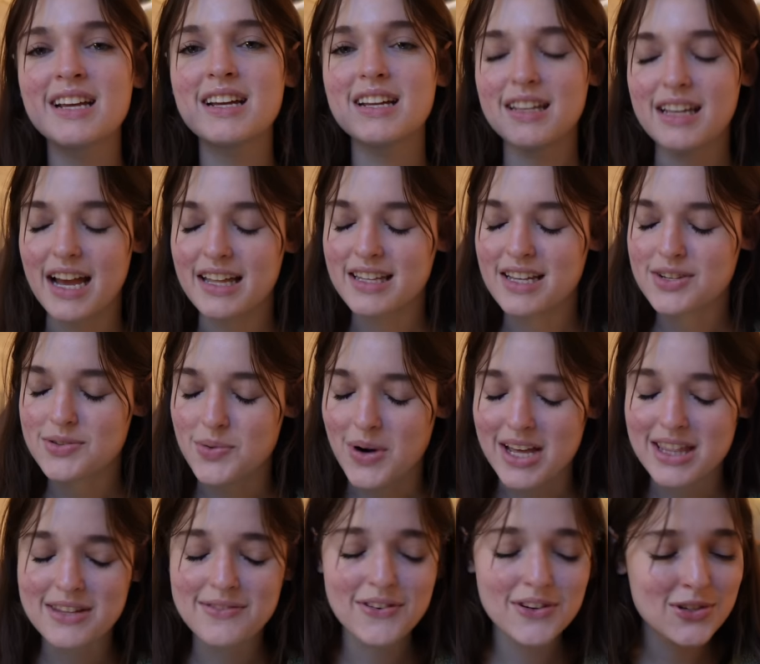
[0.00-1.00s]
Yeah, that's
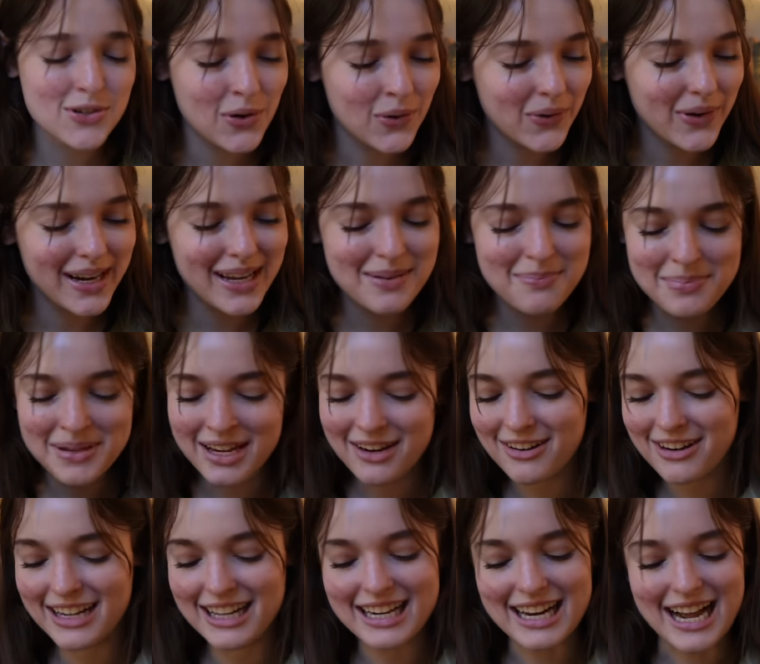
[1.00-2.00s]
right. The Victorian
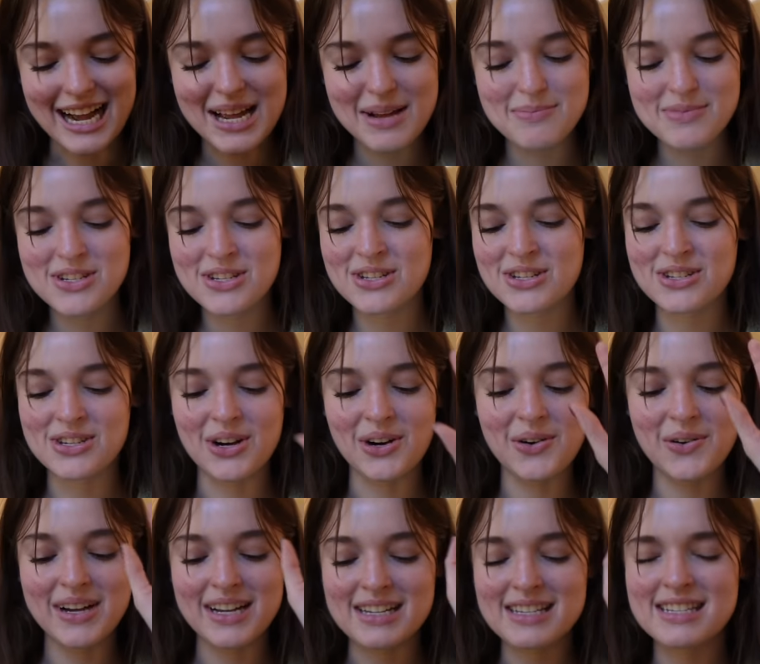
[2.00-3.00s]
period. I am
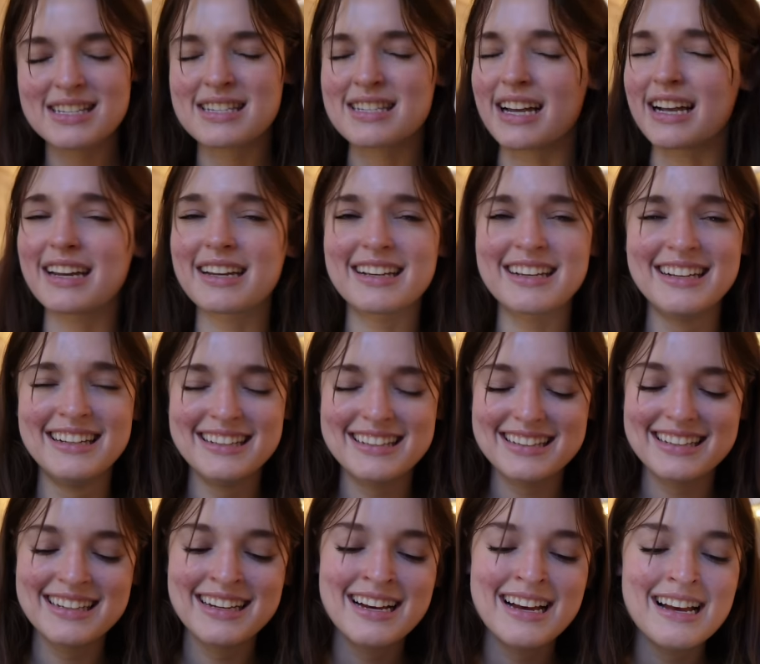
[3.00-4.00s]
so excited.
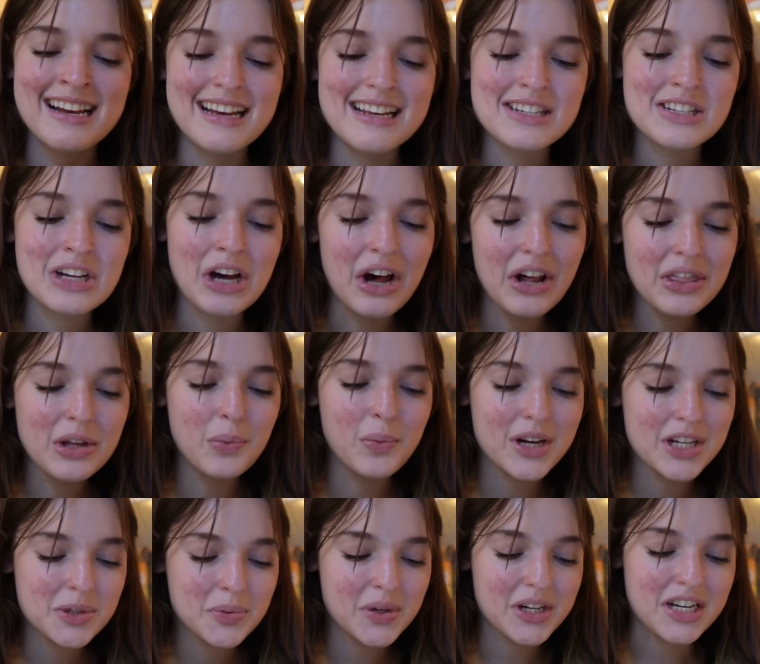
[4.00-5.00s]
It's called The
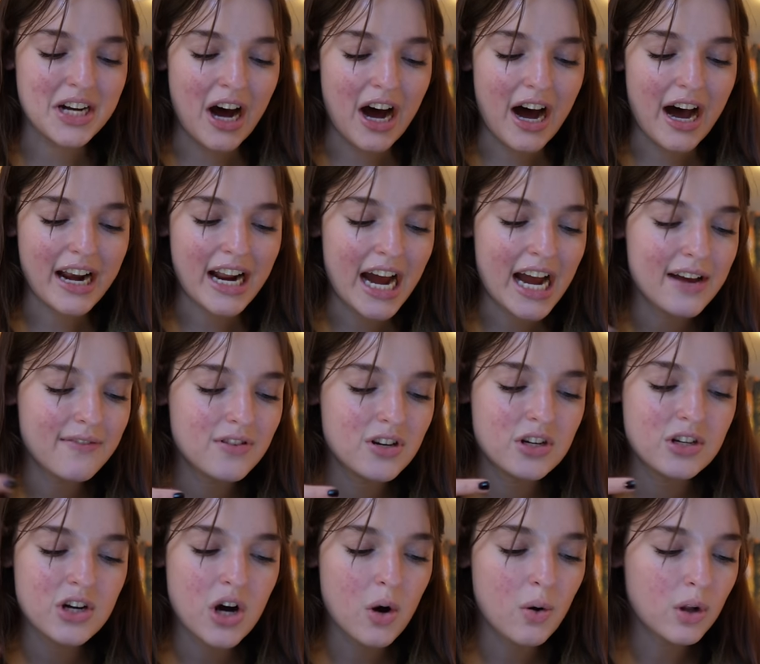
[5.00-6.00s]
Witch Would Not. I have
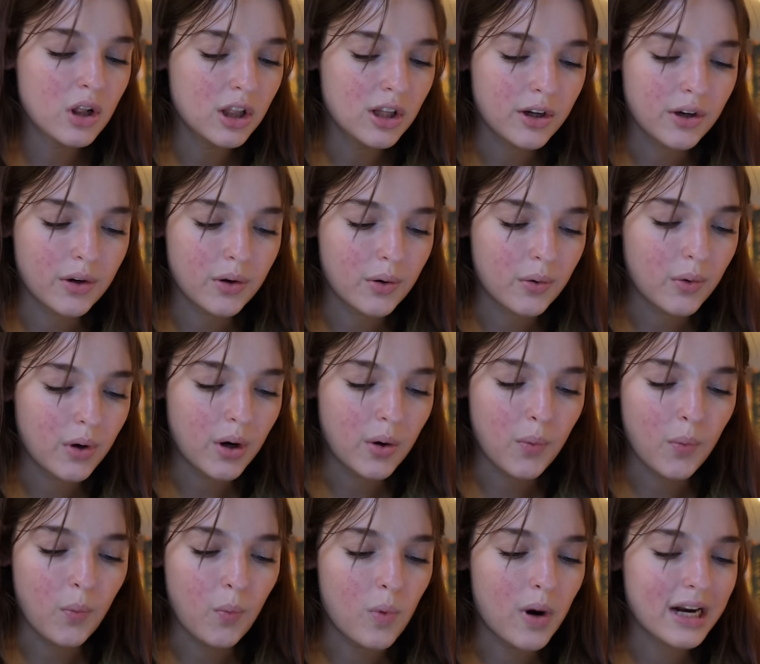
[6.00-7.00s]
no clue
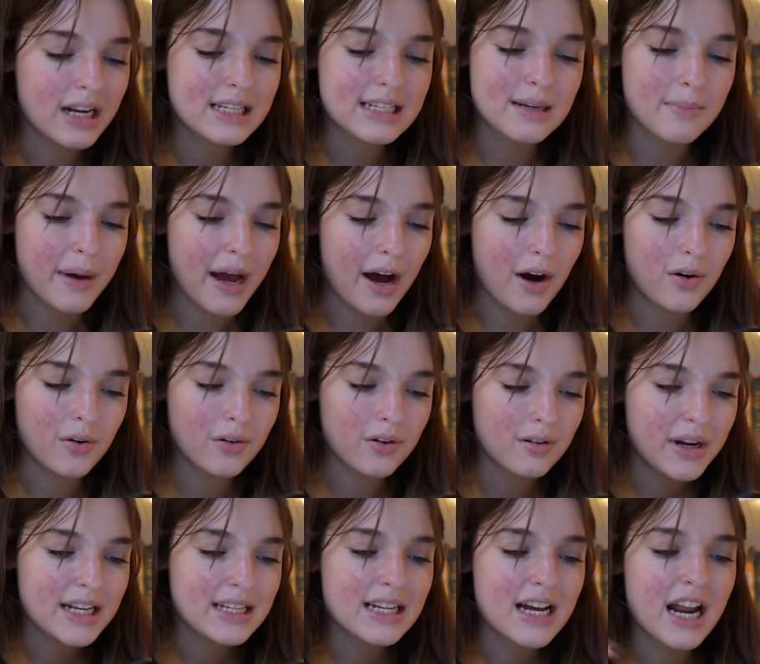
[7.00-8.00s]
what it's about,
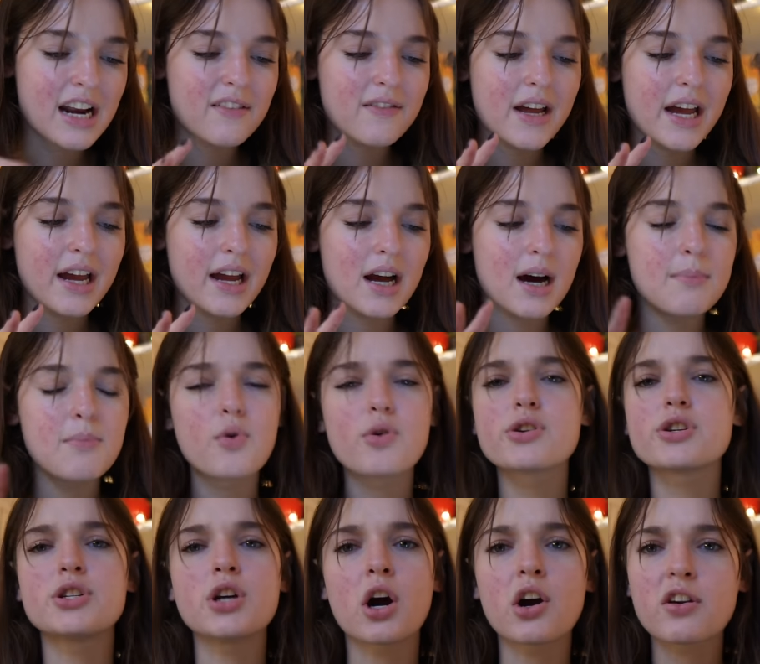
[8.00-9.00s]
but it's kind of like a more
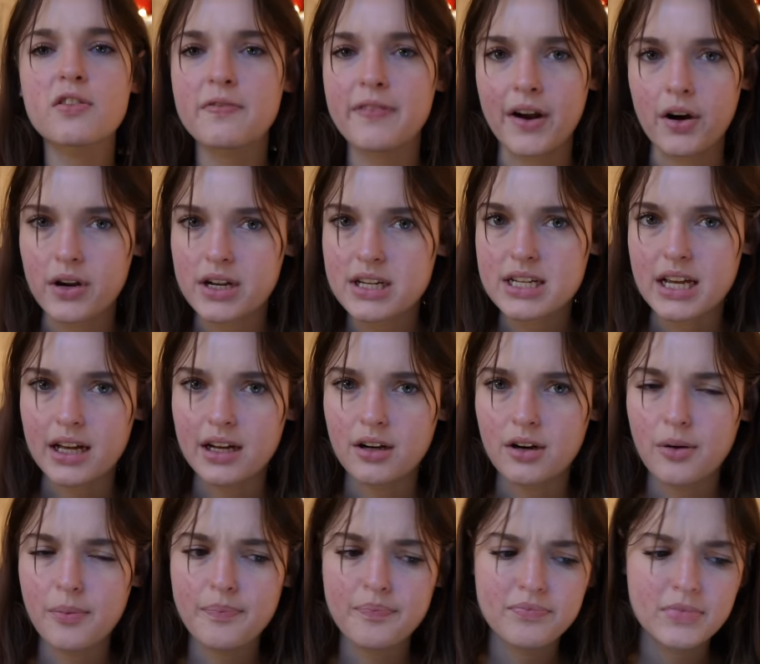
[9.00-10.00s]
dark fairy
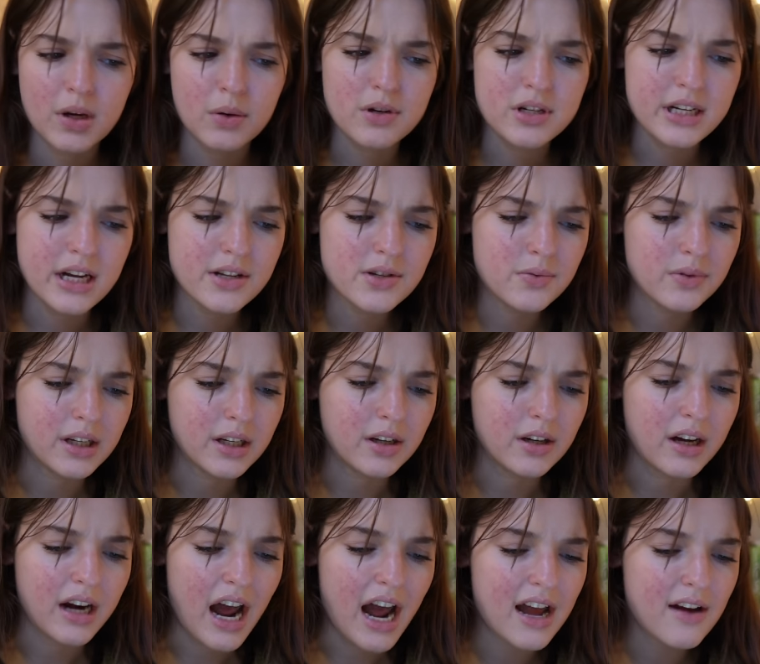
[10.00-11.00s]
tale, which sounds really
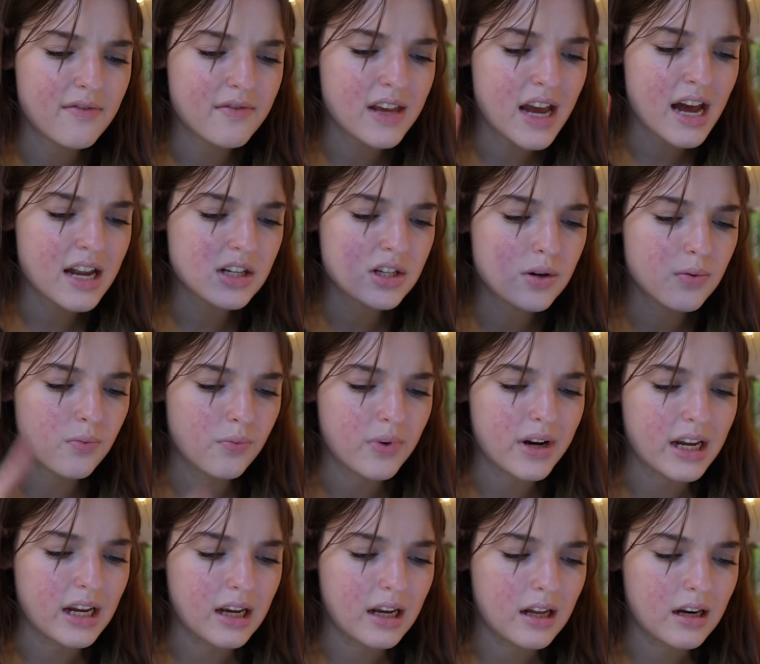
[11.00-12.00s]
good. I have yet to
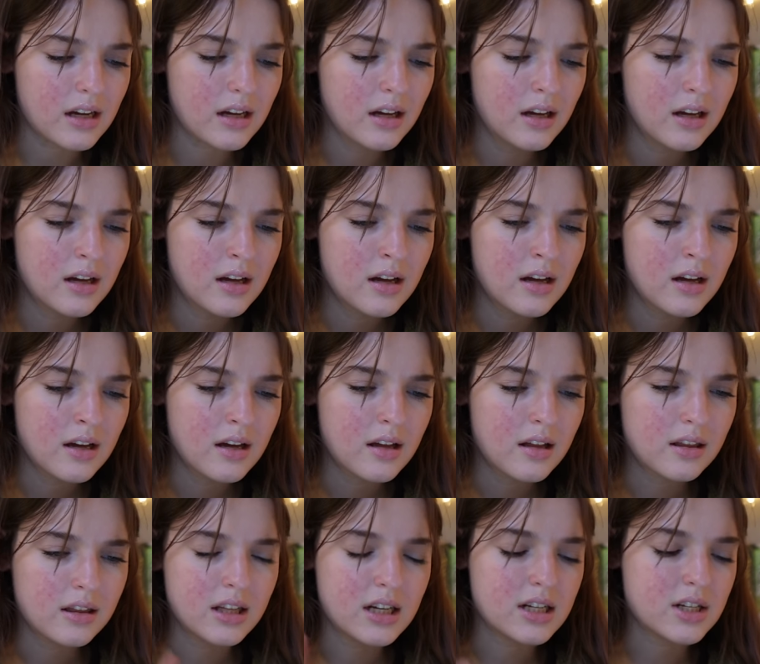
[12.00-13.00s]
read
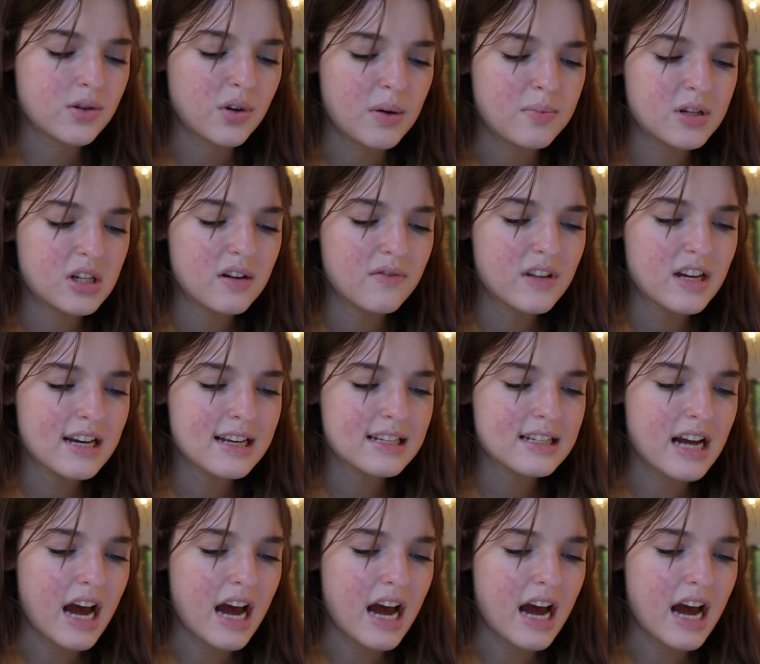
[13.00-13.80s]
the description of this.